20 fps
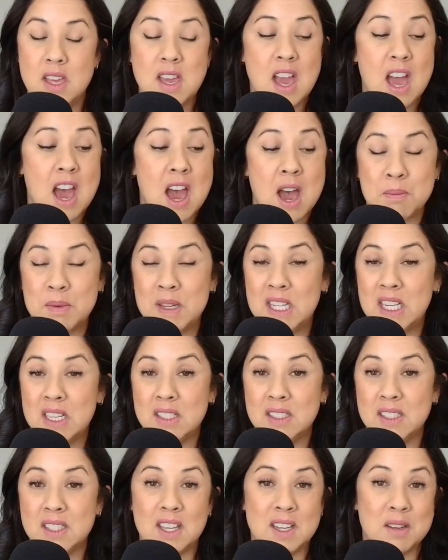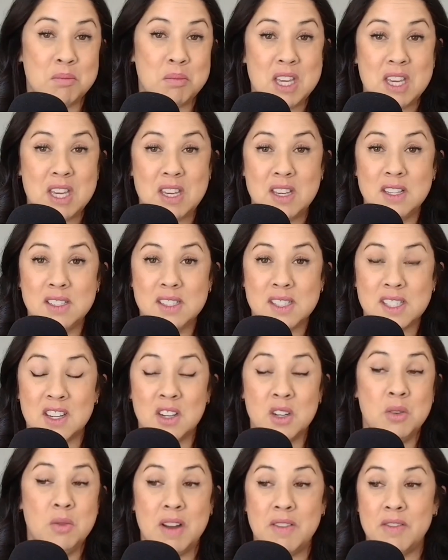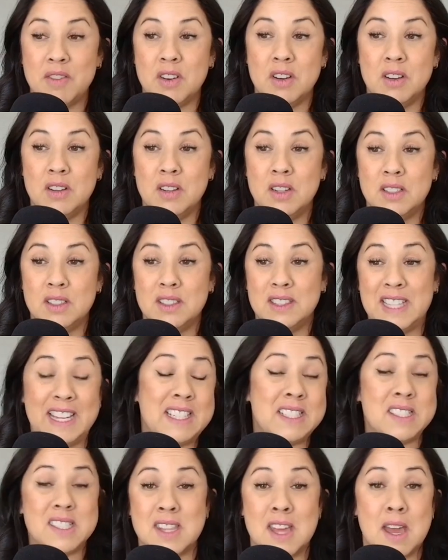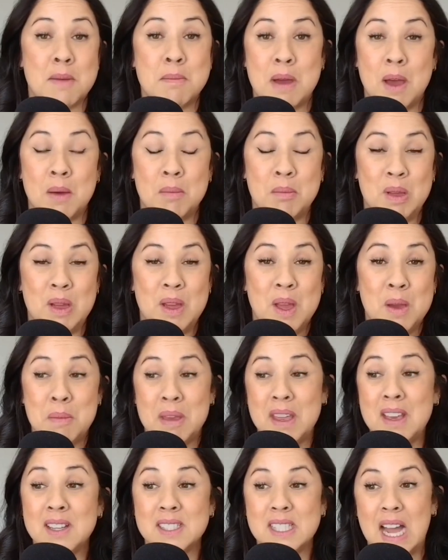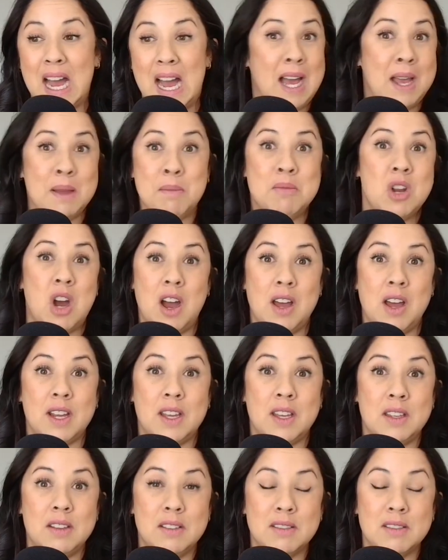happiness, and peace, and whoever lights them up, because I'm not it.